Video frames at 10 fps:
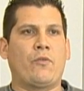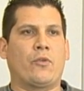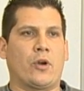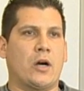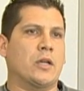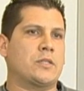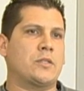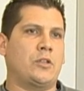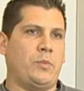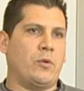for us
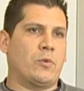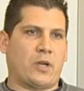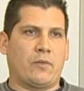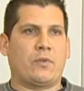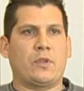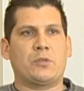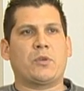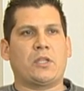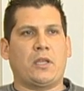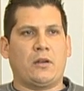to be working for this
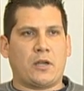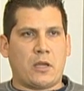particular